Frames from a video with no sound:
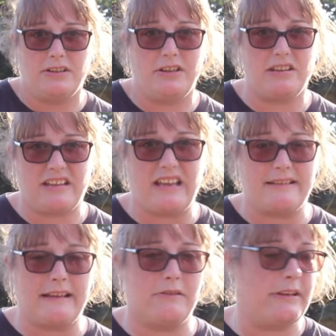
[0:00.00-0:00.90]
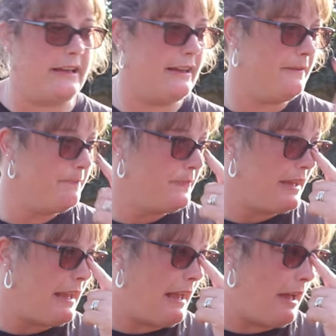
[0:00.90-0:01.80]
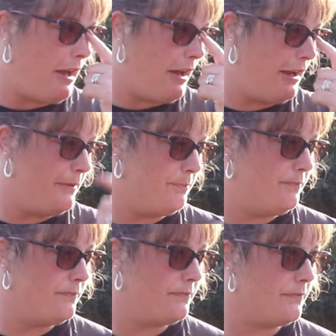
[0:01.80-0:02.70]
You could get down here. Um,